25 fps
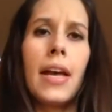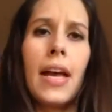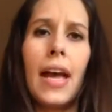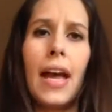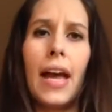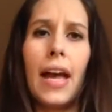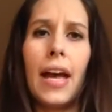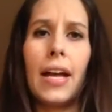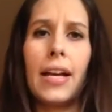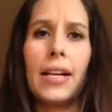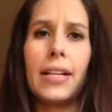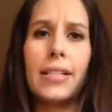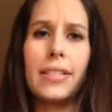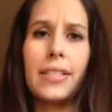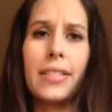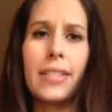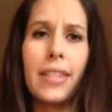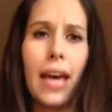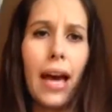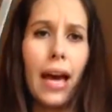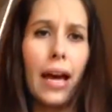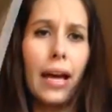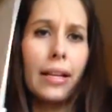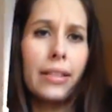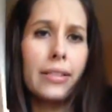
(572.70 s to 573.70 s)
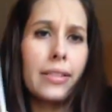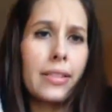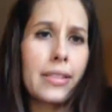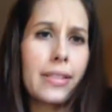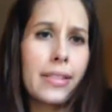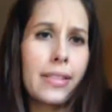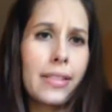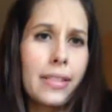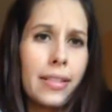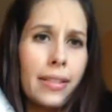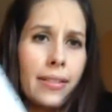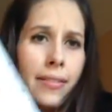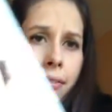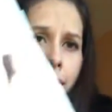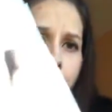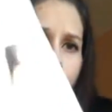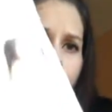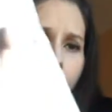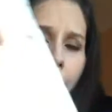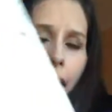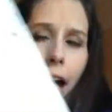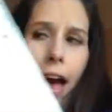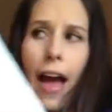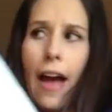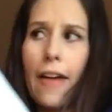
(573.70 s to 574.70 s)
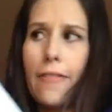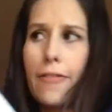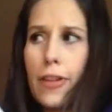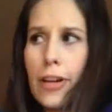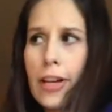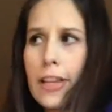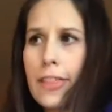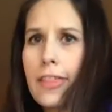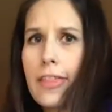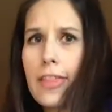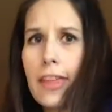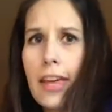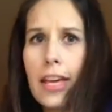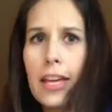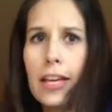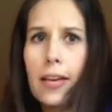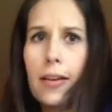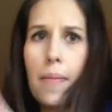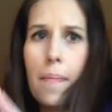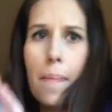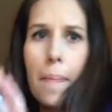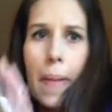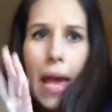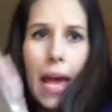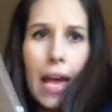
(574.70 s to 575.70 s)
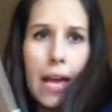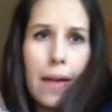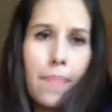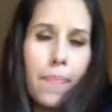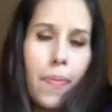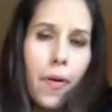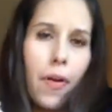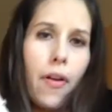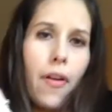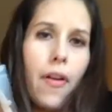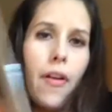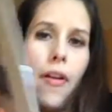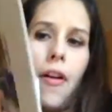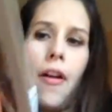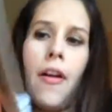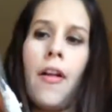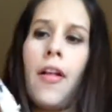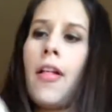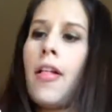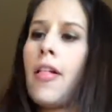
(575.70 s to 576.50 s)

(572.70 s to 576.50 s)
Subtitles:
And that's everything paper